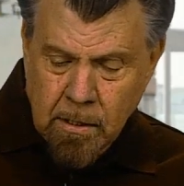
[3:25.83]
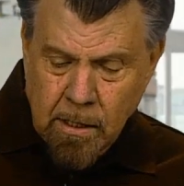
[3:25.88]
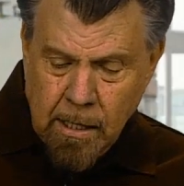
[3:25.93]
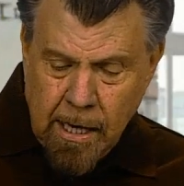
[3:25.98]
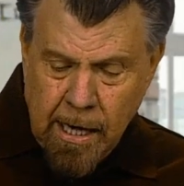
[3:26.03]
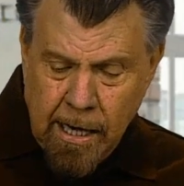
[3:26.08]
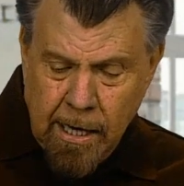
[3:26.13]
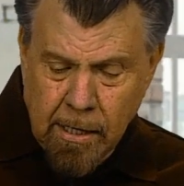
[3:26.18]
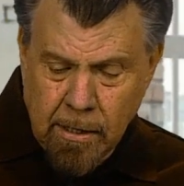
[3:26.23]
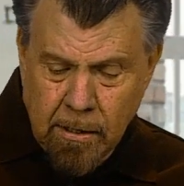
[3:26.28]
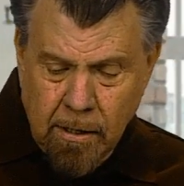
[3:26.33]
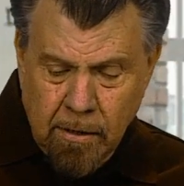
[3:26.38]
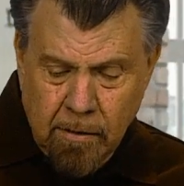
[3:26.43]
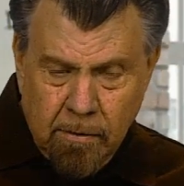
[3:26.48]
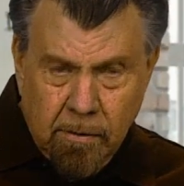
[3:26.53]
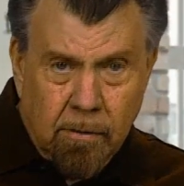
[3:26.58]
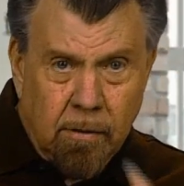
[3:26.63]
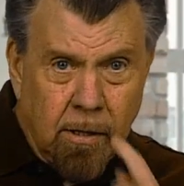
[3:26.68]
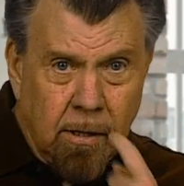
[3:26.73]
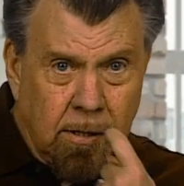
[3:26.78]
And
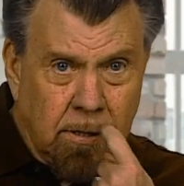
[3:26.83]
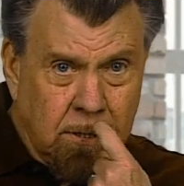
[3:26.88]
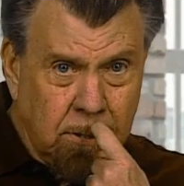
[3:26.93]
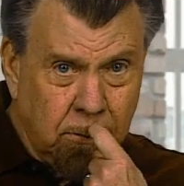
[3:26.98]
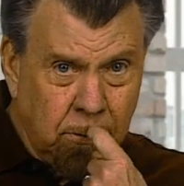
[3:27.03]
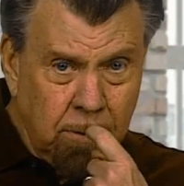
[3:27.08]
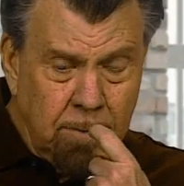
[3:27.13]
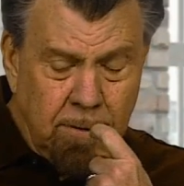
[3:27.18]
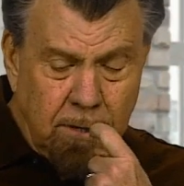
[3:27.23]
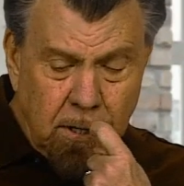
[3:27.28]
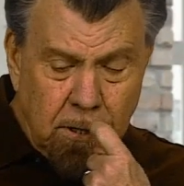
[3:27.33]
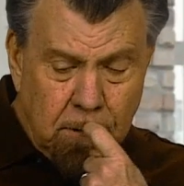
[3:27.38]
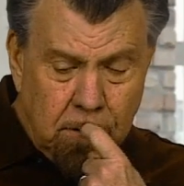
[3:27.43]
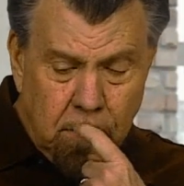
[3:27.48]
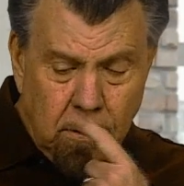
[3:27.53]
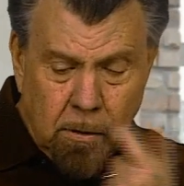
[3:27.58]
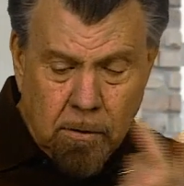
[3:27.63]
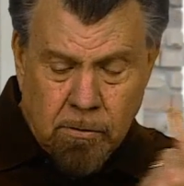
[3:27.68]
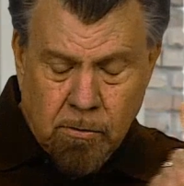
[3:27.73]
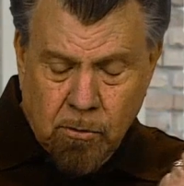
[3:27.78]
to review,
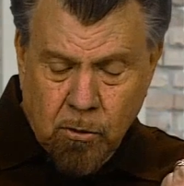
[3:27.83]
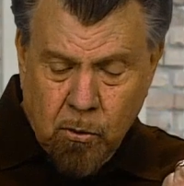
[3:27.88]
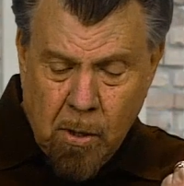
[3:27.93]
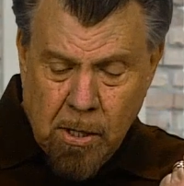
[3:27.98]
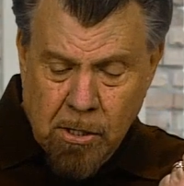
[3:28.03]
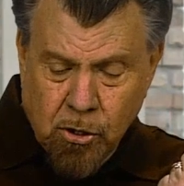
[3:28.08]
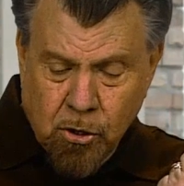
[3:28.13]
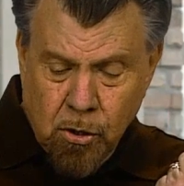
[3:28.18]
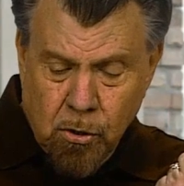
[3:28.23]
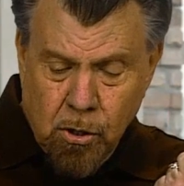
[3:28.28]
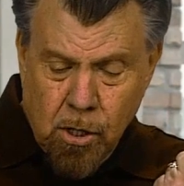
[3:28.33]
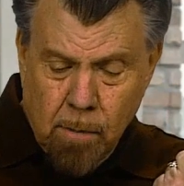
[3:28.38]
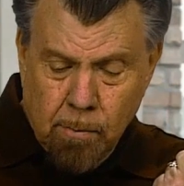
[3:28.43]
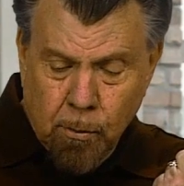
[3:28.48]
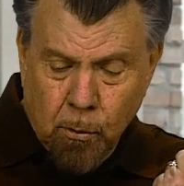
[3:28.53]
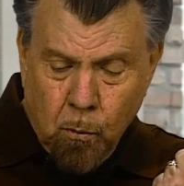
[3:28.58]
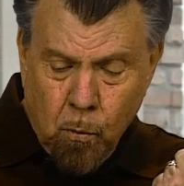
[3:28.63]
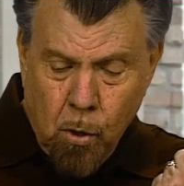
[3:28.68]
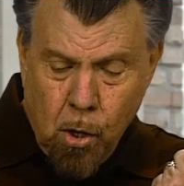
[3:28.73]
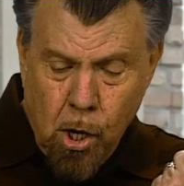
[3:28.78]
question number
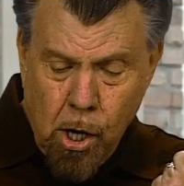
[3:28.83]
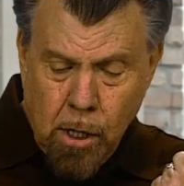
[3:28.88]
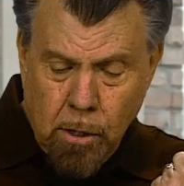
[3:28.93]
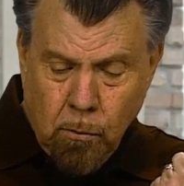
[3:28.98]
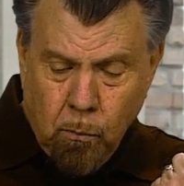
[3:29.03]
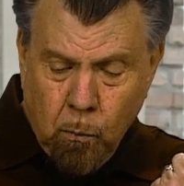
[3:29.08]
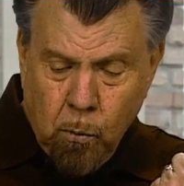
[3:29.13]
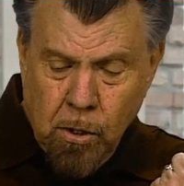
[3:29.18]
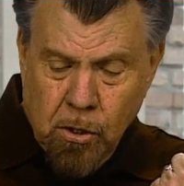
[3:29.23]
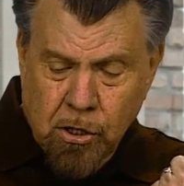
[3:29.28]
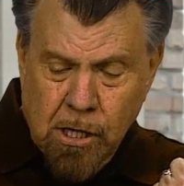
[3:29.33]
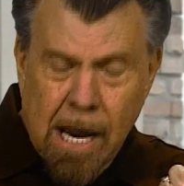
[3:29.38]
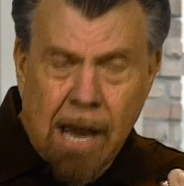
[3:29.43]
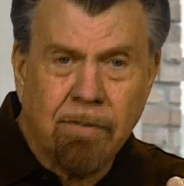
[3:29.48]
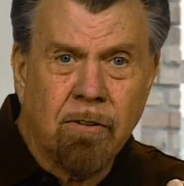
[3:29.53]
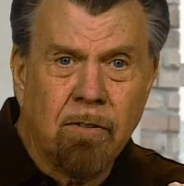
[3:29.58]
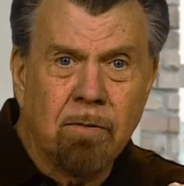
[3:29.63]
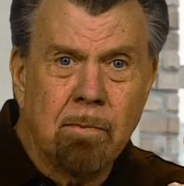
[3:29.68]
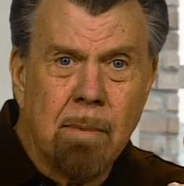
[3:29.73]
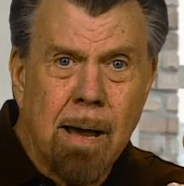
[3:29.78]
one, which half
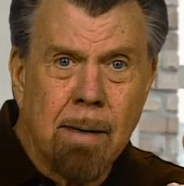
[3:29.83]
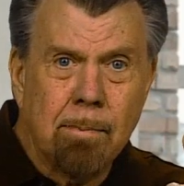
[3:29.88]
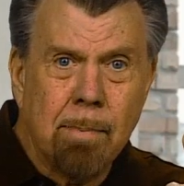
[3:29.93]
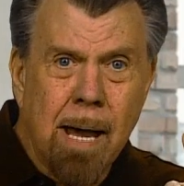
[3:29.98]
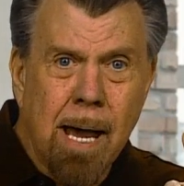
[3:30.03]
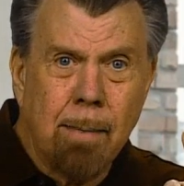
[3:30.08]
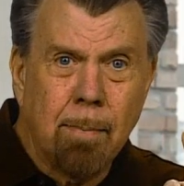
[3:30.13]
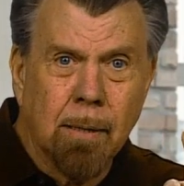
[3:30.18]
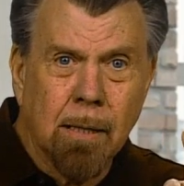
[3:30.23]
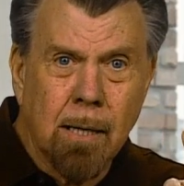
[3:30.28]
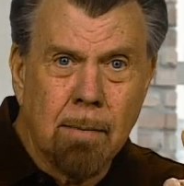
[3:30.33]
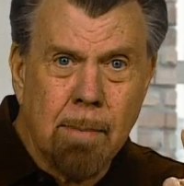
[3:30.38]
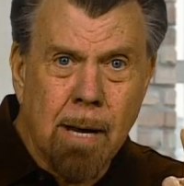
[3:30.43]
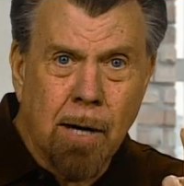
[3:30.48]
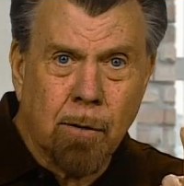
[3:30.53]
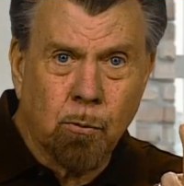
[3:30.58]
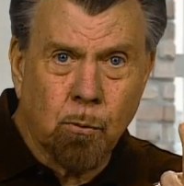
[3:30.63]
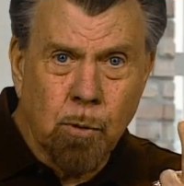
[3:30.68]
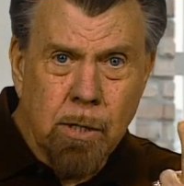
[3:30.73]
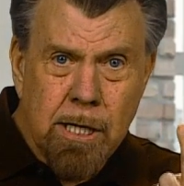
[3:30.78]
of my Bible am I
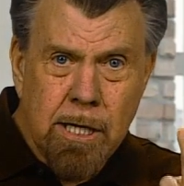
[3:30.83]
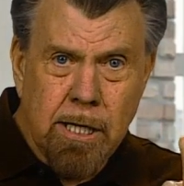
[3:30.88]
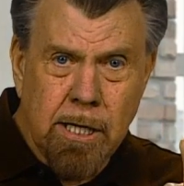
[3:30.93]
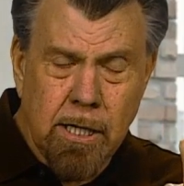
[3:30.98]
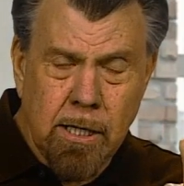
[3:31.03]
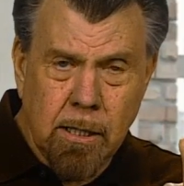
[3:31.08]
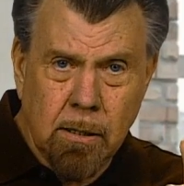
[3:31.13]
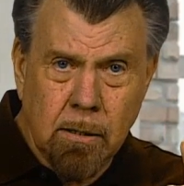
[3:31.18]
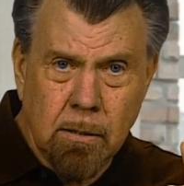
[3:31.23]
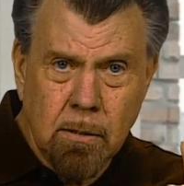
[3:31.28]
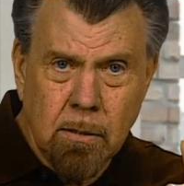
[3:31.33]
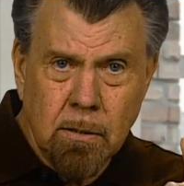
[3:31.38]
reading?